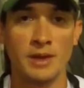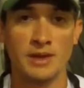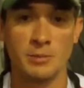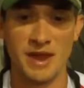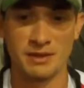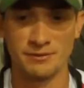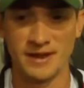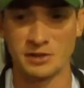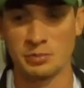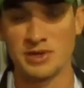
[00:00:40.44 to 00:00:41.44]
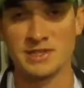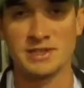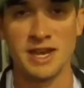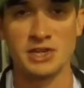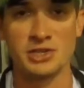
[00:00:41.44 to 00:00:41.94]
to make effective
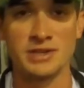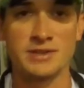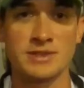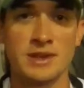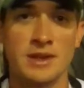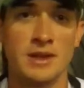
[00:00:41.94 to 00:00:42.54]
presentations.